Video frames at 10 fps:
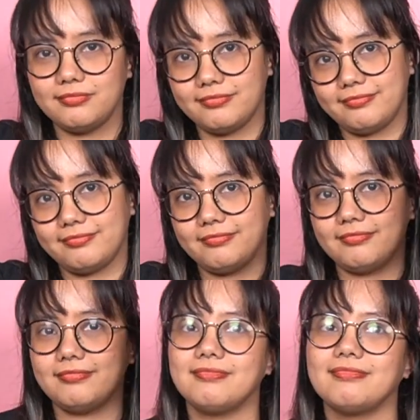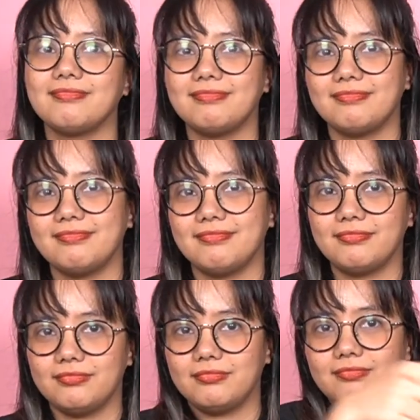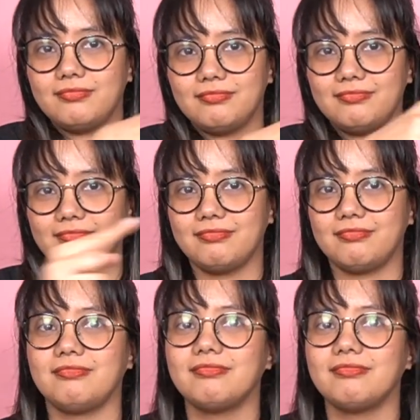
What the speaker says: No words are spoken by the person on screen.